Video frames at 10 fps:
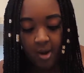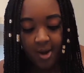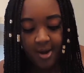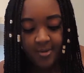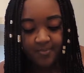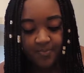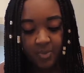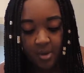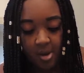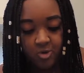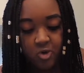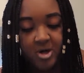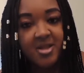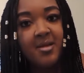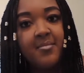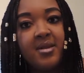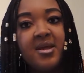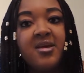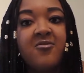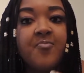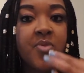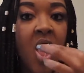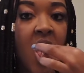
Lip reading: And trust and believe,